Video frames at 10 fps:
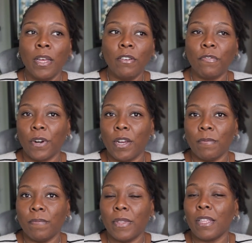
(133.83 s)

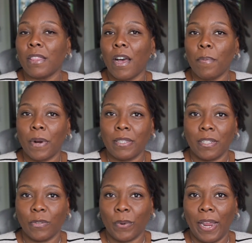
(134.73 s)
from the thought
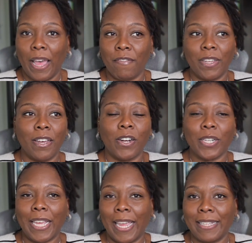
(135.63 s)
process we're having
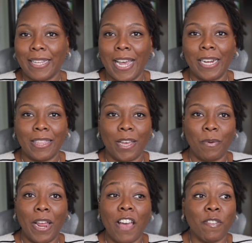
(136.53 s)
or the anxiety that
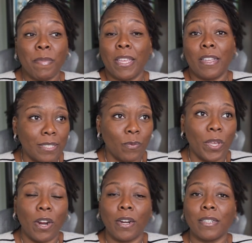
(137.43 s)
we're having because
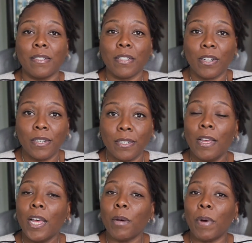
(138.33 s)
we are uncertain
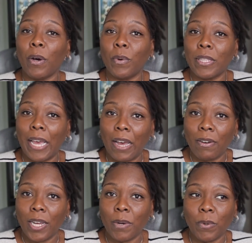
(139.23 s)
about what the
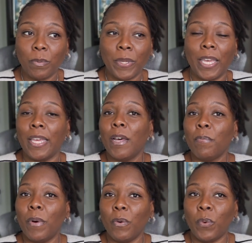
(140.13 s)
outcome will be,
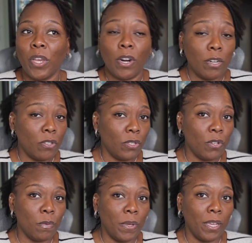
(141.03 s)
but we are
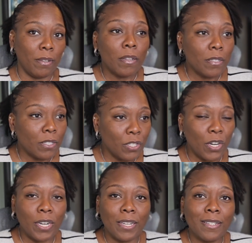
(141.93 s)
assuming
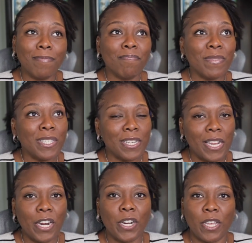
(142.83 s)
certain
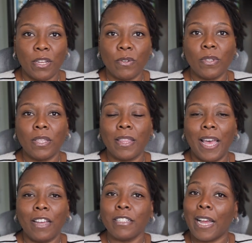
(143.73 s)
scenarios
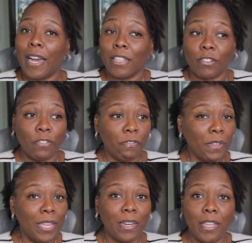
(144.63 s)
that either
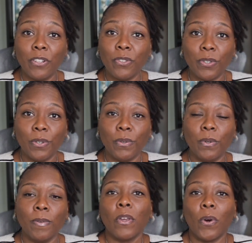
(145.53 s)
feed
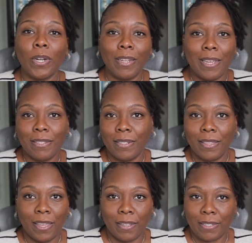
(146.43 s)
into or lessen
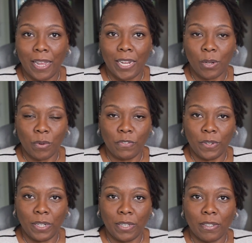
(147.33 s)
the anxiety we're
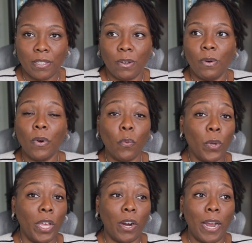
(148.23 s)
feeling. So
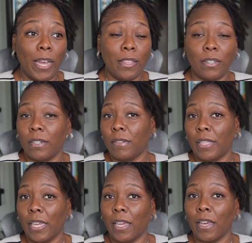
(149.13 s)
we are either
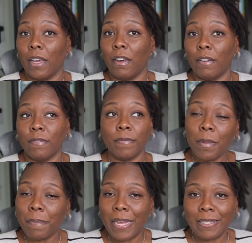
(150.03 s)
thinking of
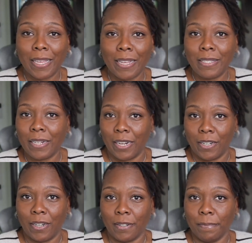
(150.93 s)
best case
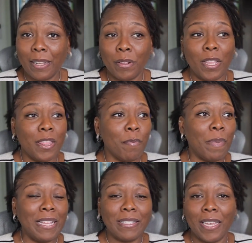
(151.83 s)
scenario. Then the
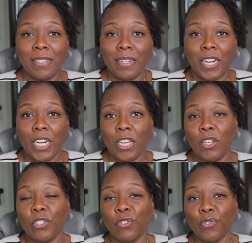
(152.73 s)
best case scenario
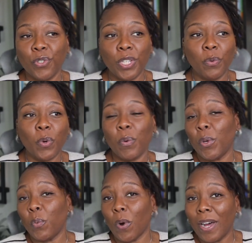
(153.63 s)
is truly what
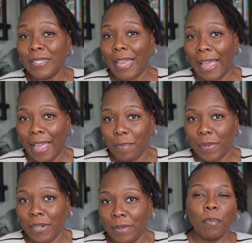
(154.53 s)
we want to
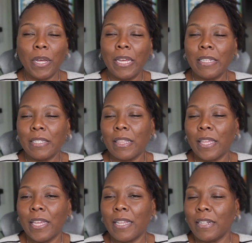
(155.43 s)
happen, but it's the
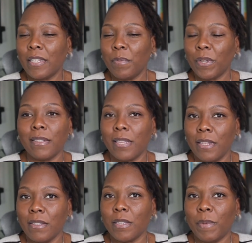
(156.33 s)
thing that typically
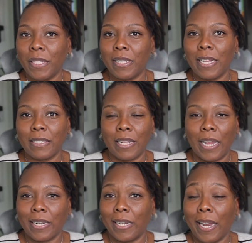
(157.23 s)
tends to be less
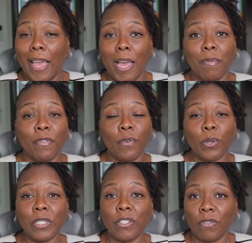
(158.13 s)
likely to happen
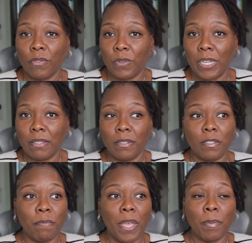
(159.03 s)
for different
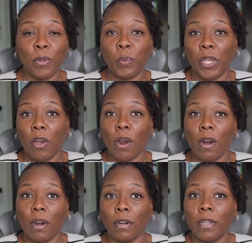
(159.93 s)
reasons. Maybe we are